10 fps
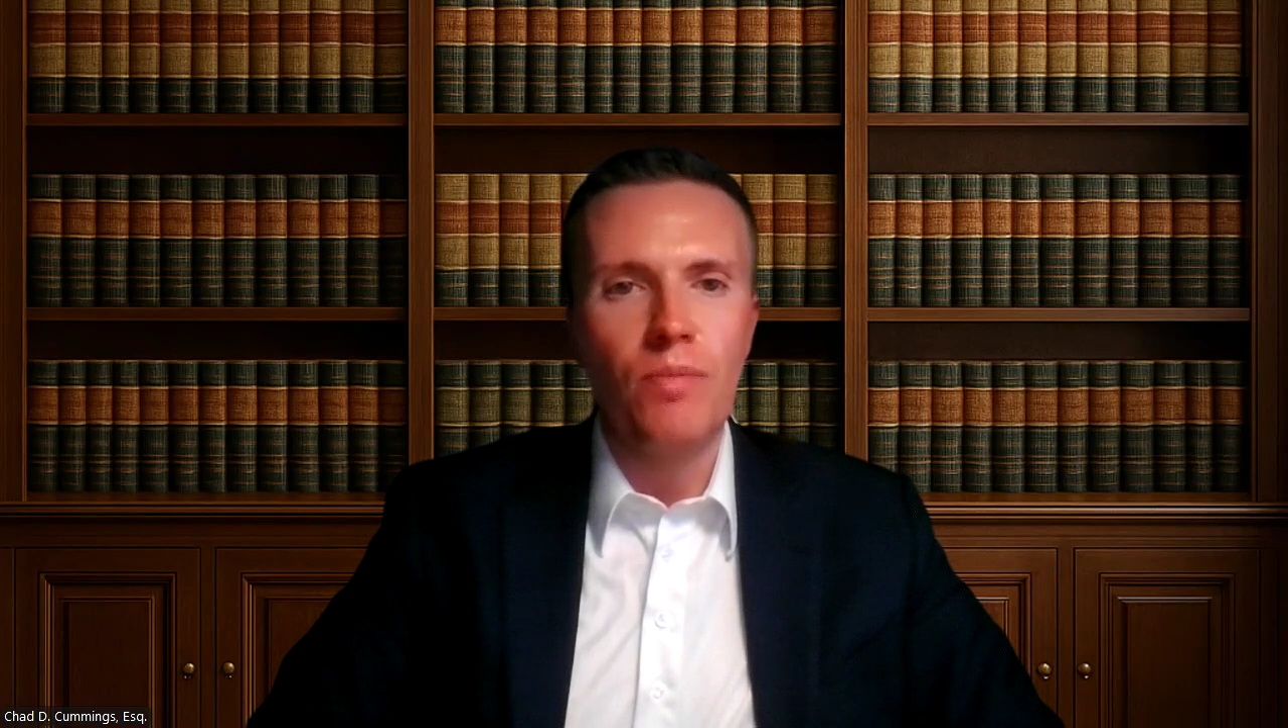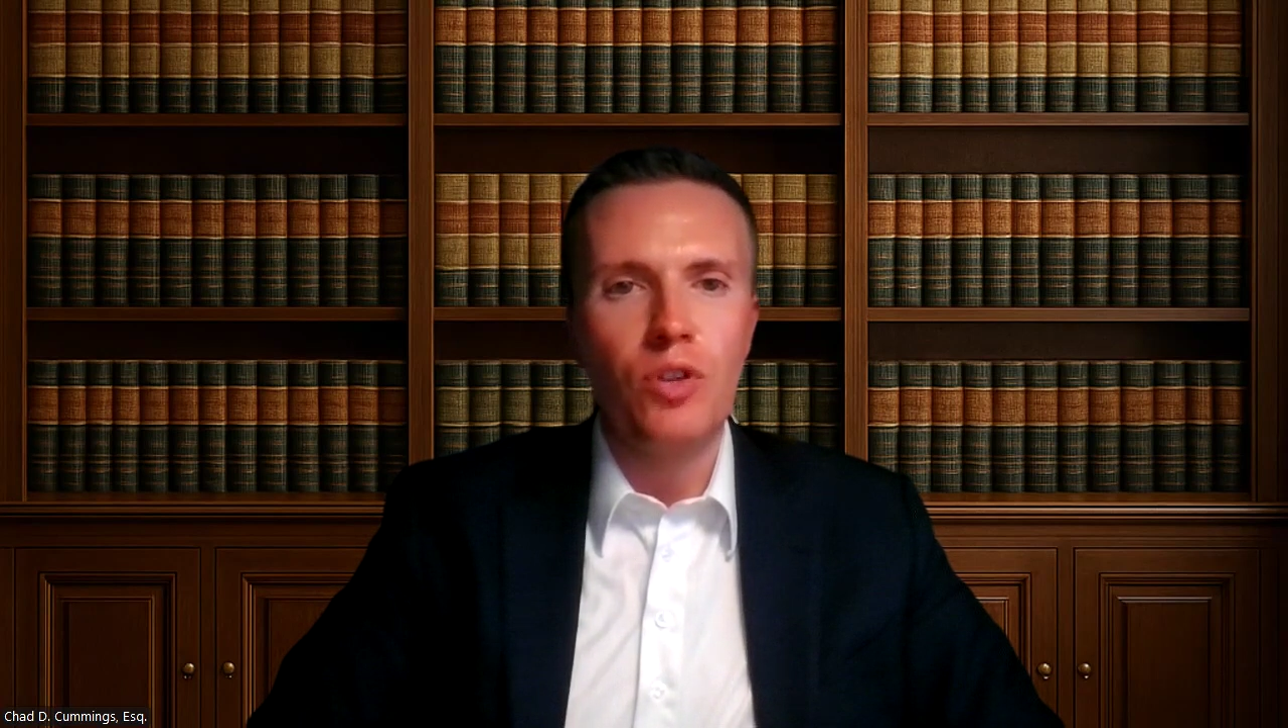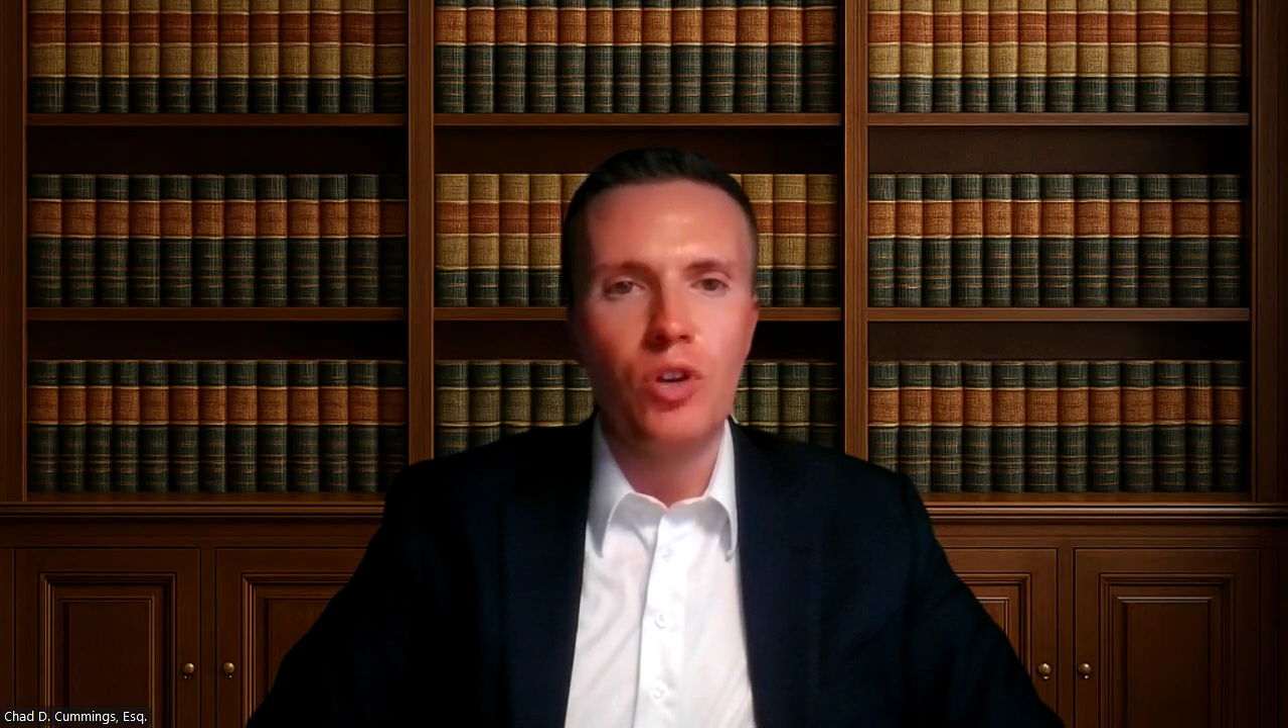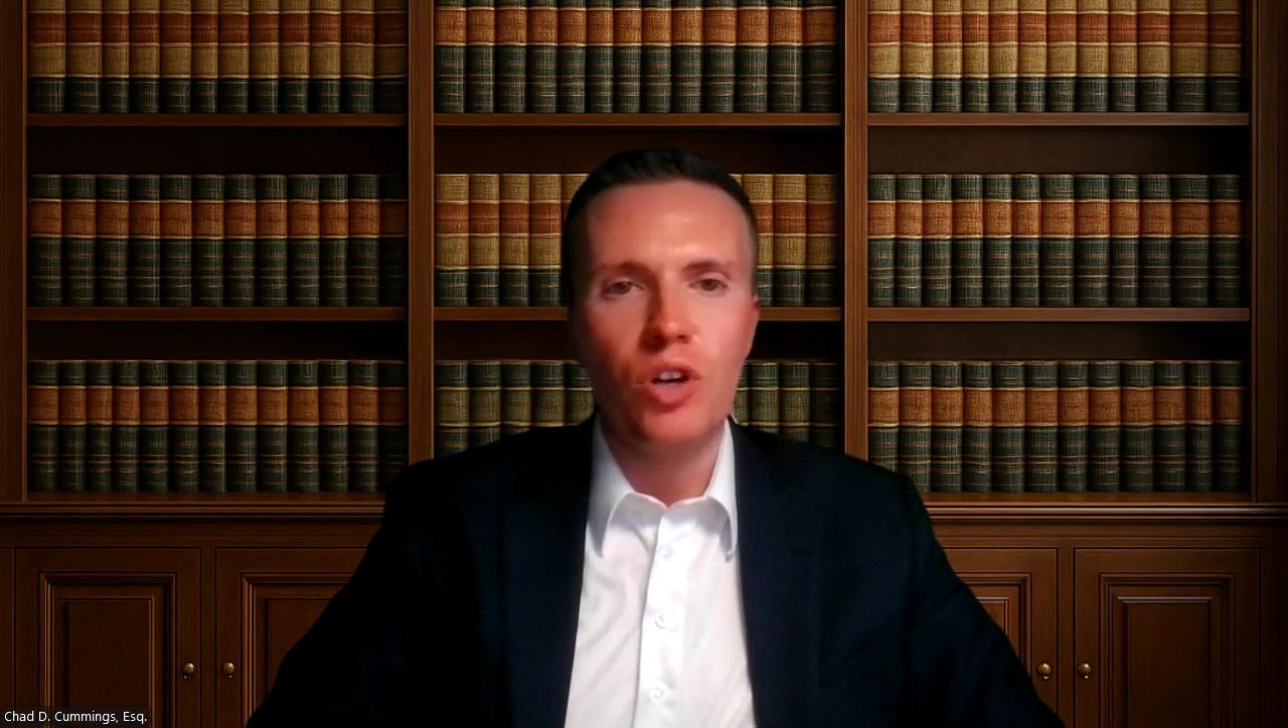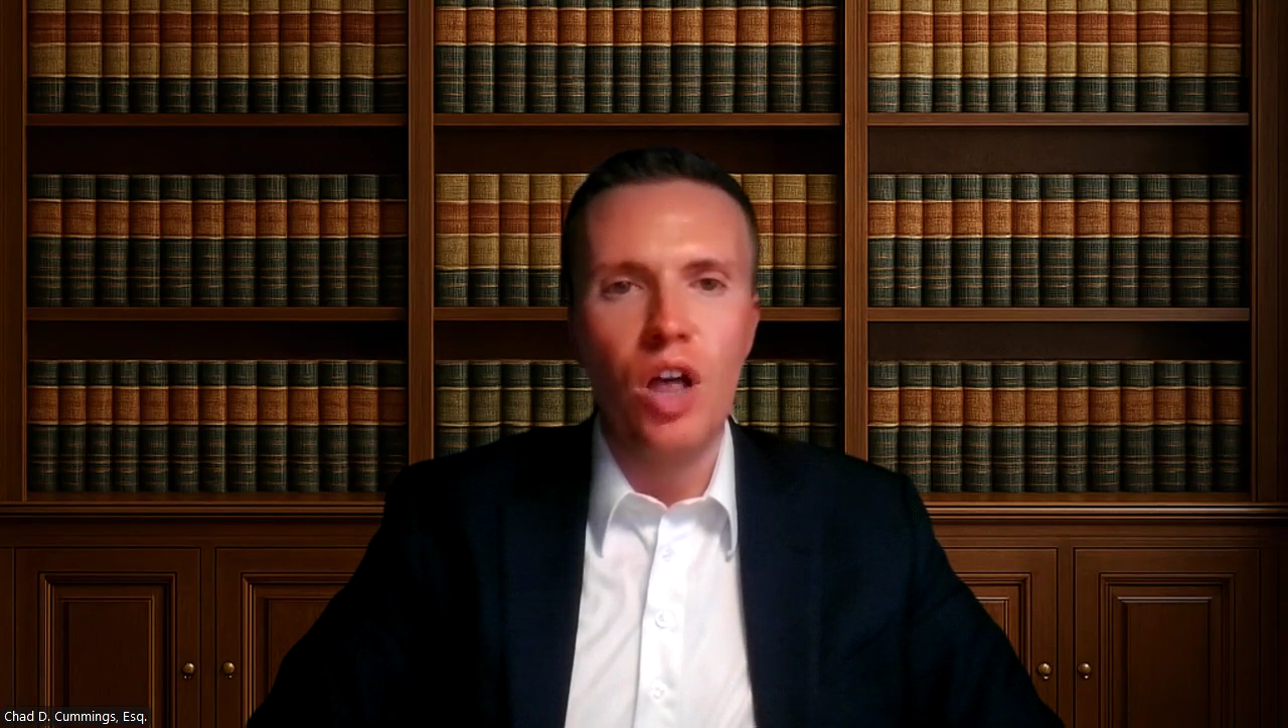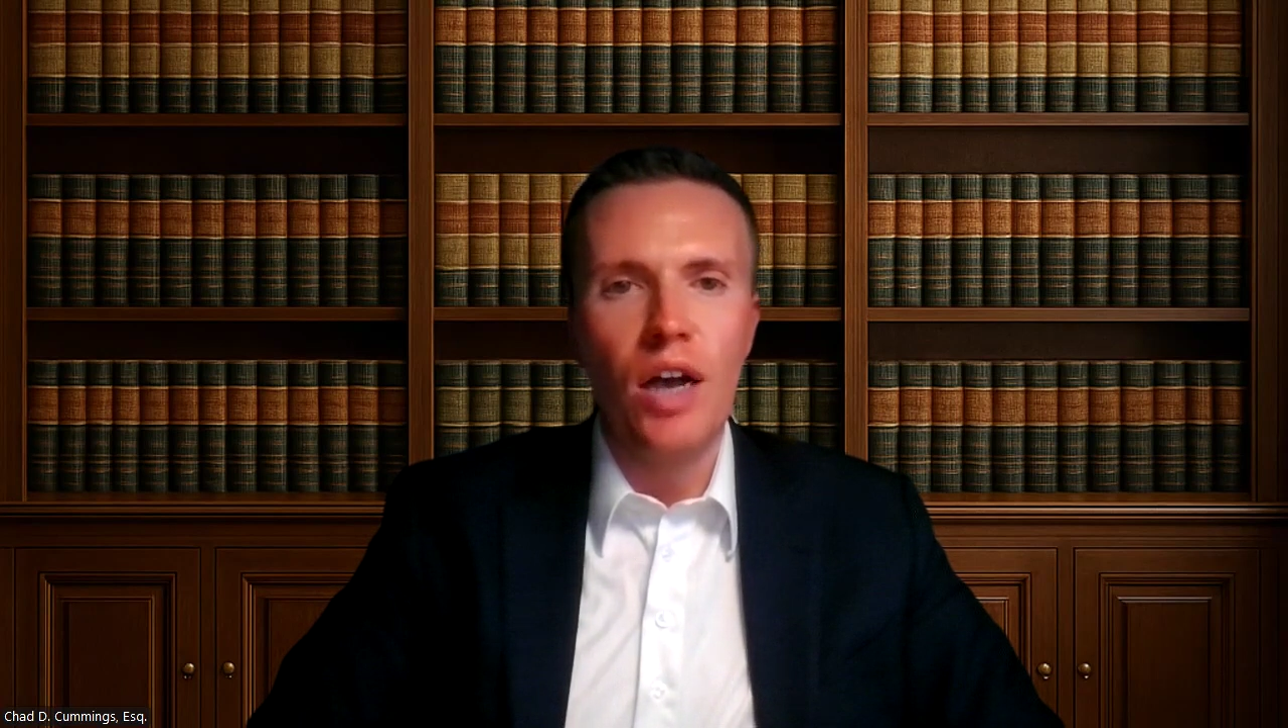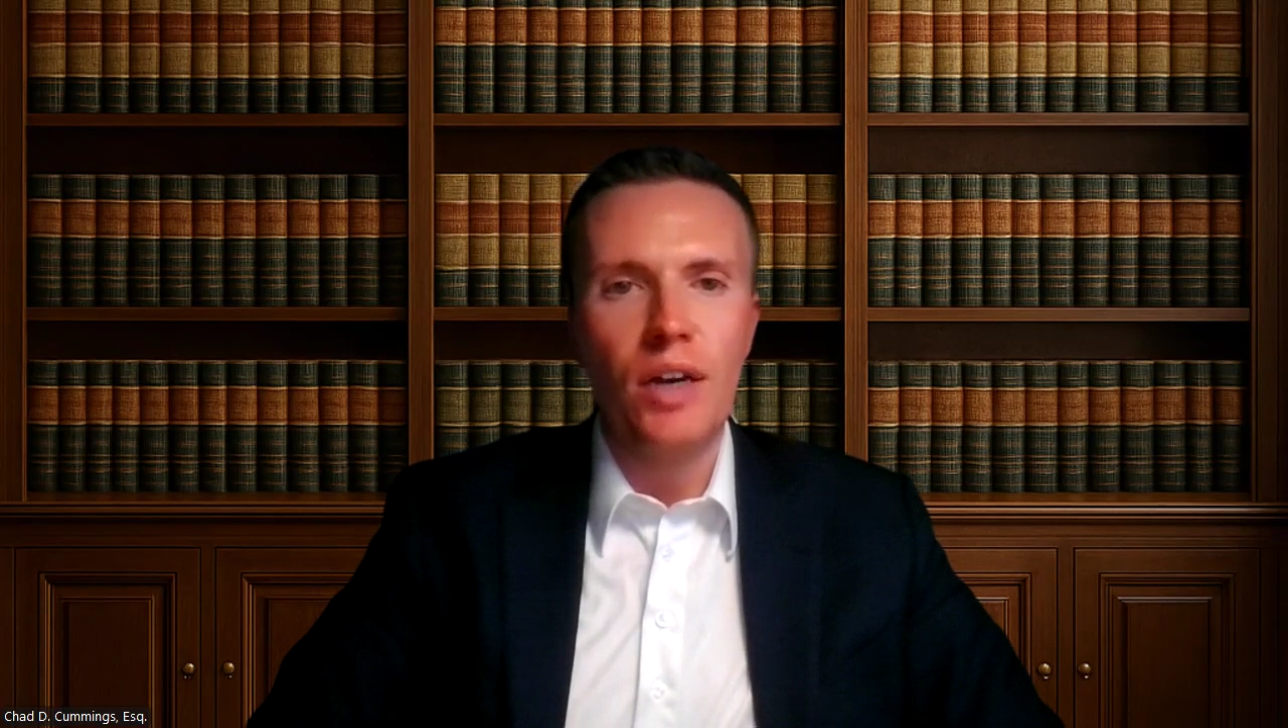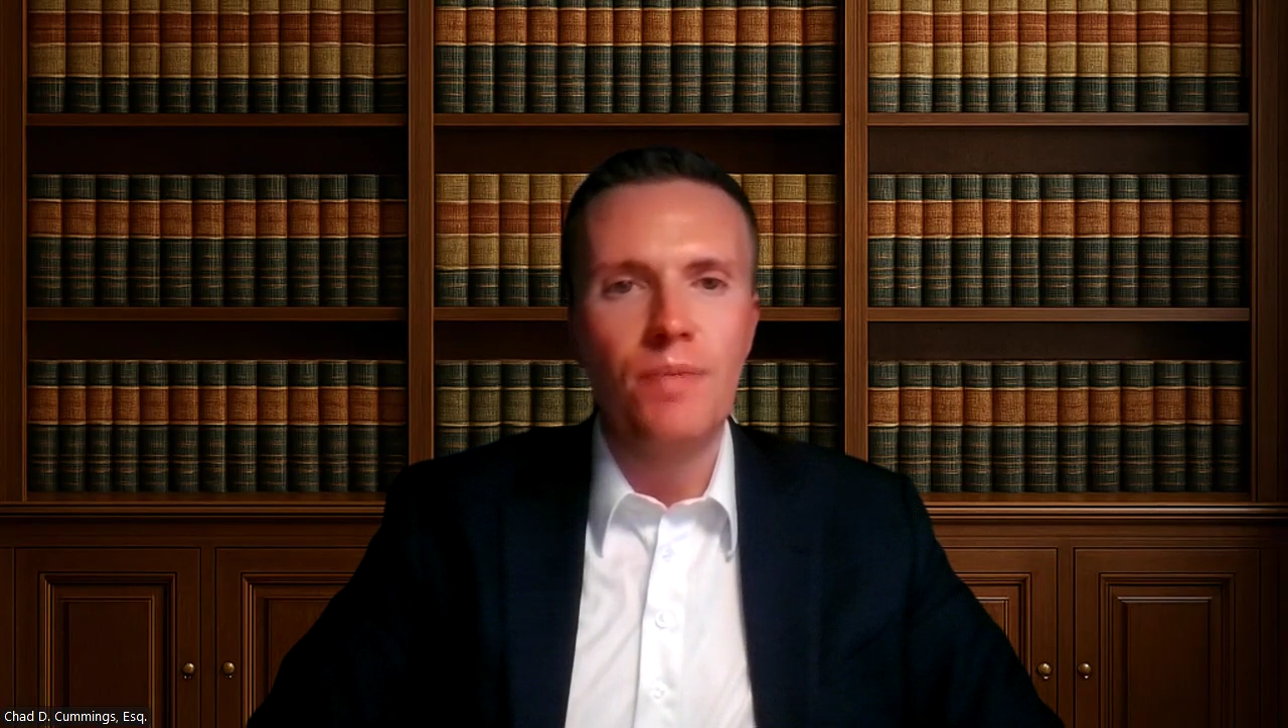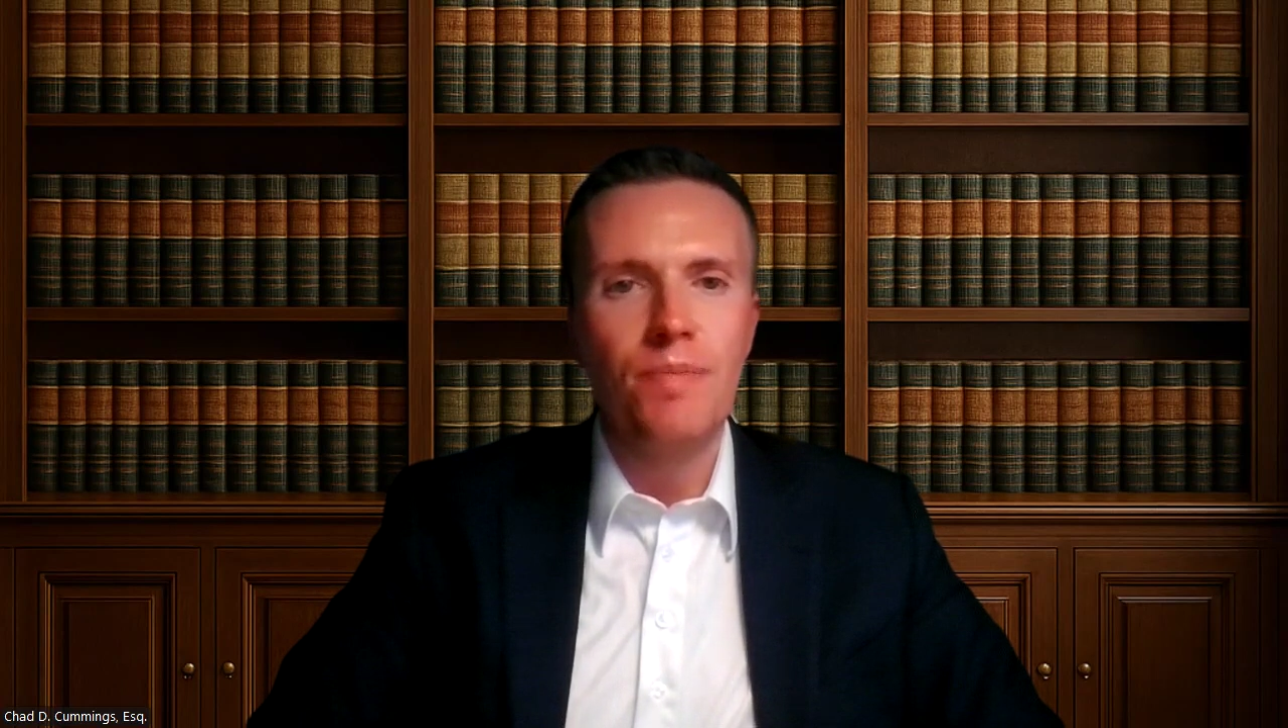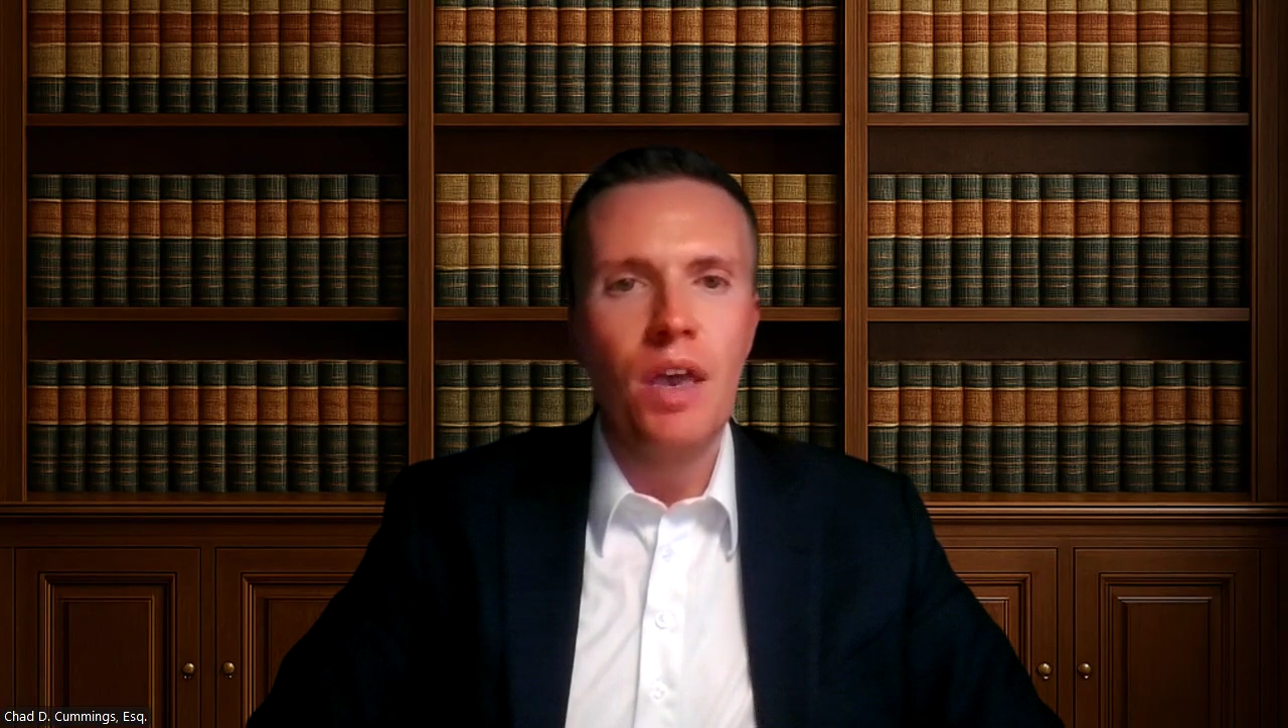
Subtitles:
Good luck.